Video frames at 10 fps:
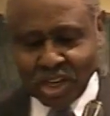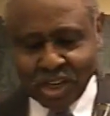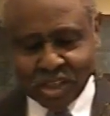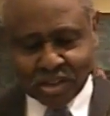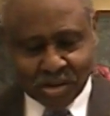and
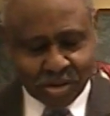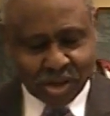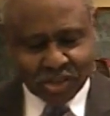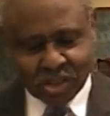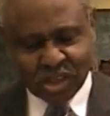
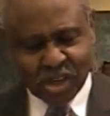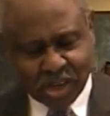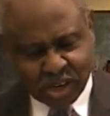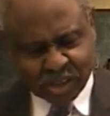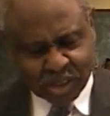encourage
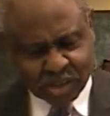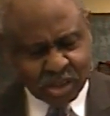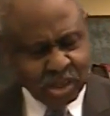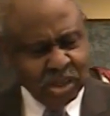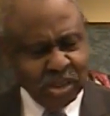
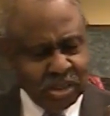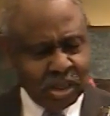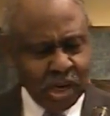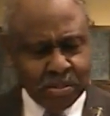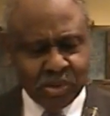others to
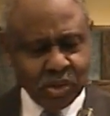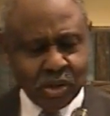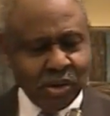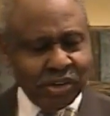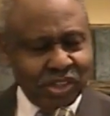come to the
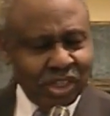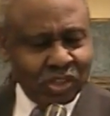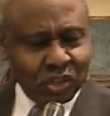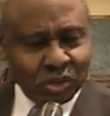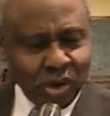Lord
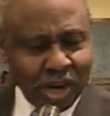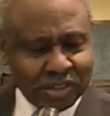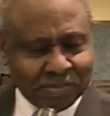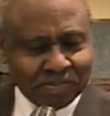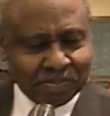Jesus Christ.